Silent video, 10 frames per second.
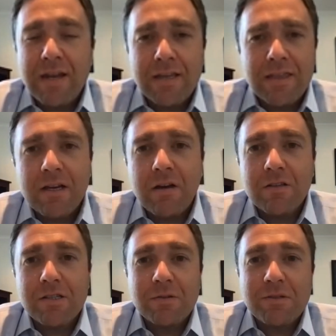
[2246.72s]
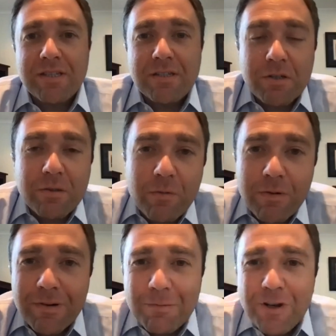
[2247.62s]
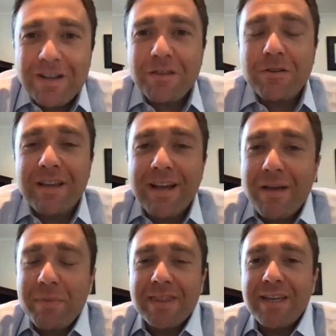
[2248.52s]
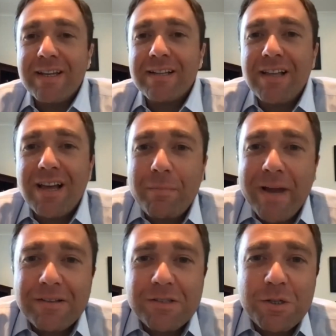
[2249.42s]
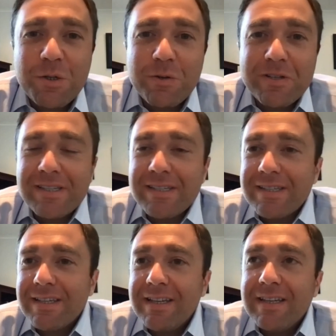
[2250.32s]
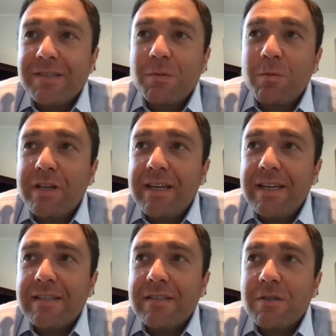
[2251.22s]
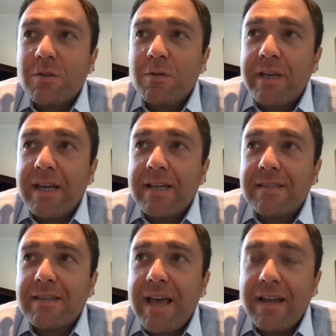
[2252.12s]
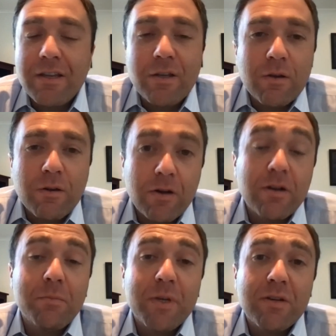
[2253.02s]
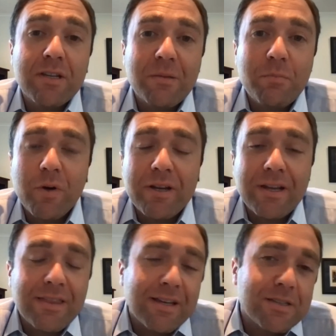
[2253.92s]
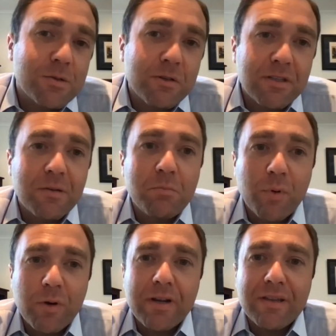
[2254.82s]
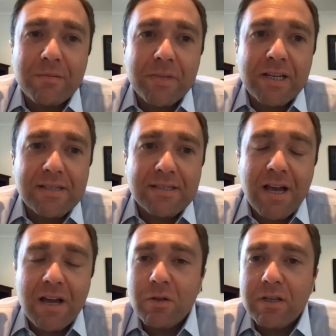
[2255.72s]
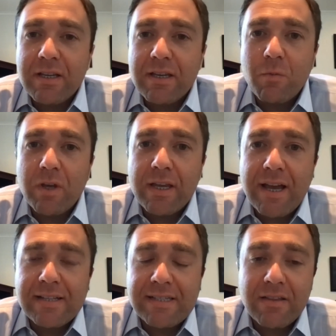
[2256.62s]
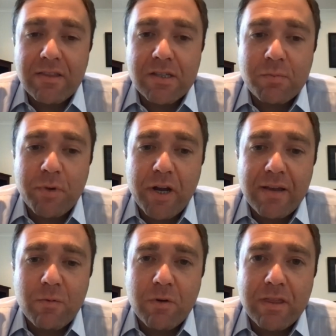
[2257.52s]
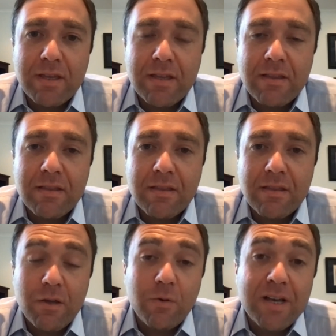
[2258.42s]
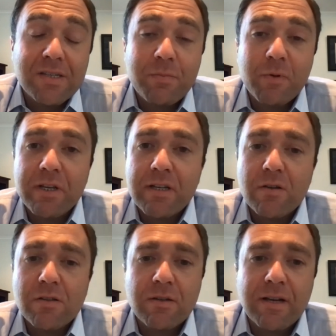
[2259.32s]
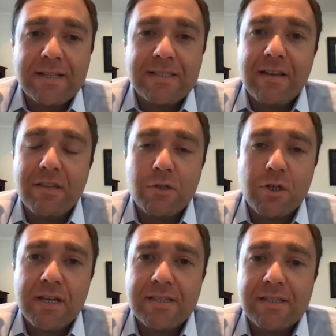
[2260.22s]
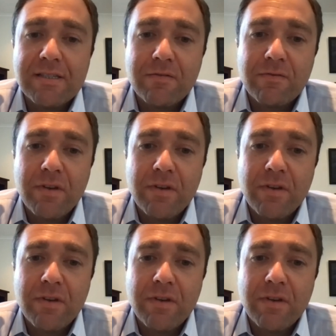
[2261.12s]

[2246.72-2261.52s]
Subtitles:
think also, Cesar, one other thing I've been thinking a lot about too is we need to get to that herd immunity point. I think it's really important because not only can we cut down the spread within the US, but we can also cut down the chances of